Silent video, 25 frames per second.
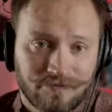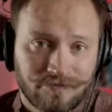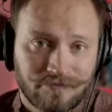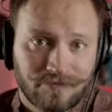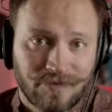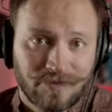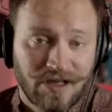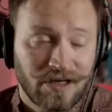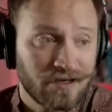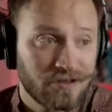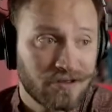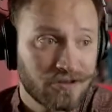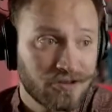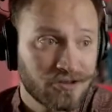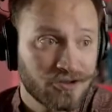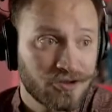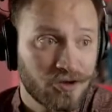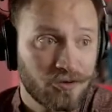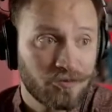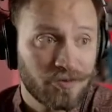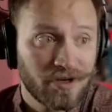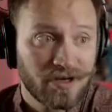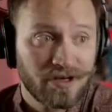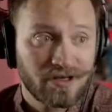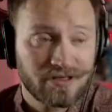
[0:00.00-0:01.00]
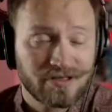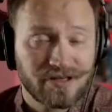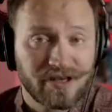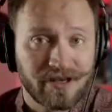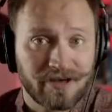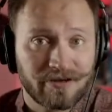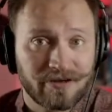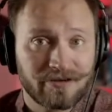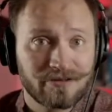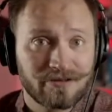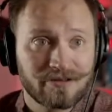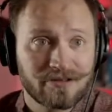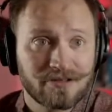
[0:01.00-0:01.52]
There are so many
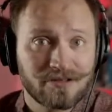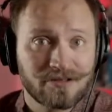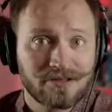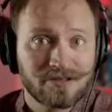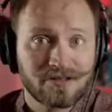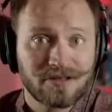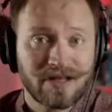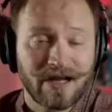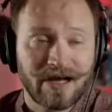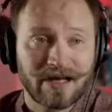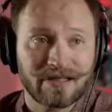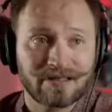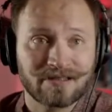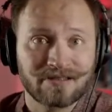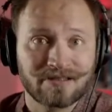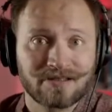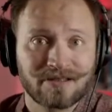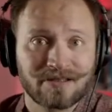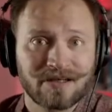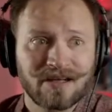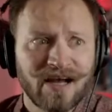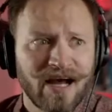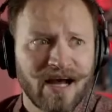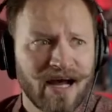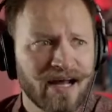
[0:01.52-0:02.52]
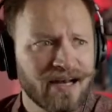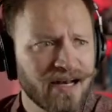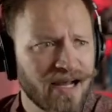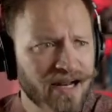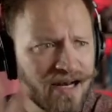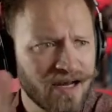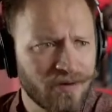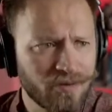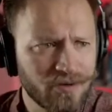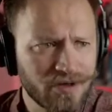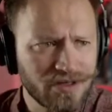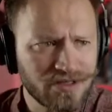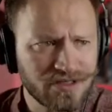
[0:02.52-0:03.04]
skills that, and I
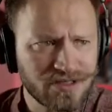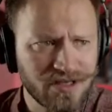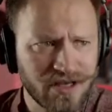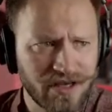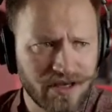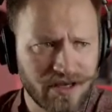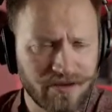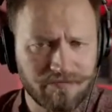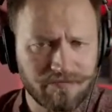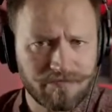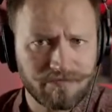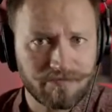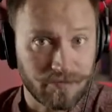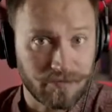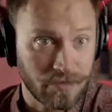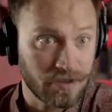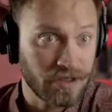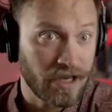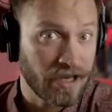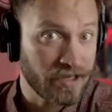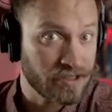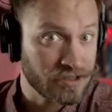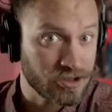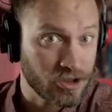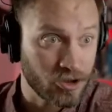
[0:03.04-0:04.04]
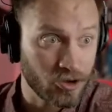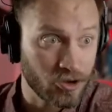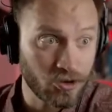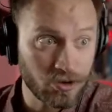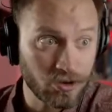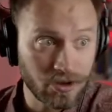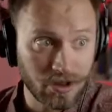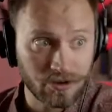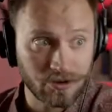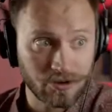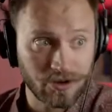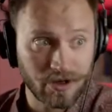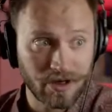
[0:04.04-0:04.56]
wouldn't say, yeah, it's good
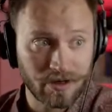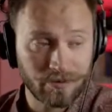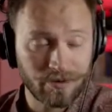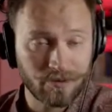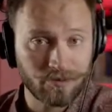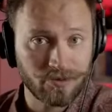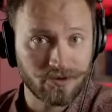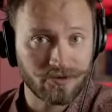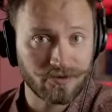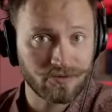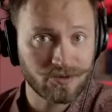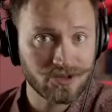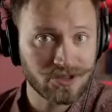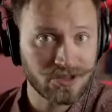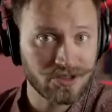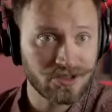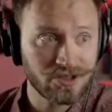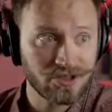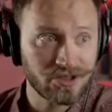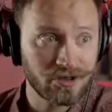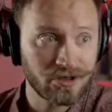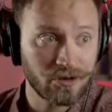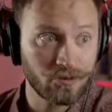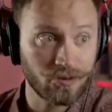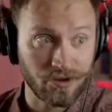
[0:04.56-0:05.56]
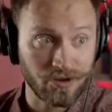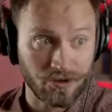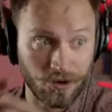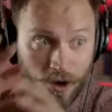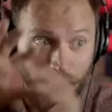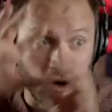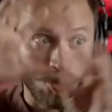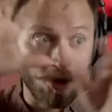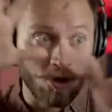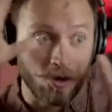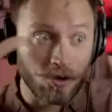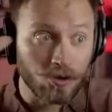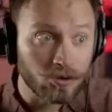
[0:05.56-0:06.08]
that you have a performance engineer with
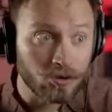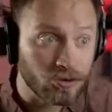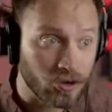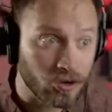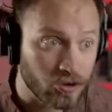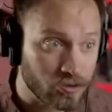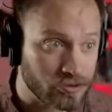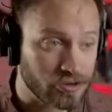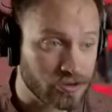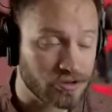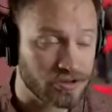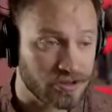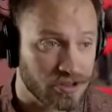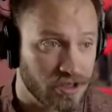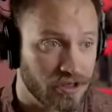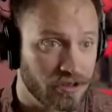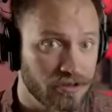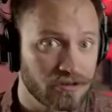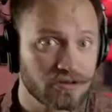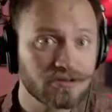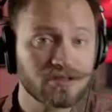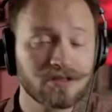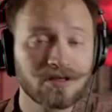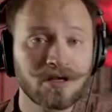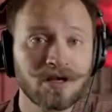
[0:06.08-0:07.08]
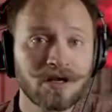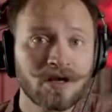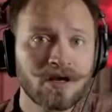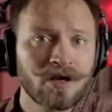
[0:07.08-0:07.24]
all those skills,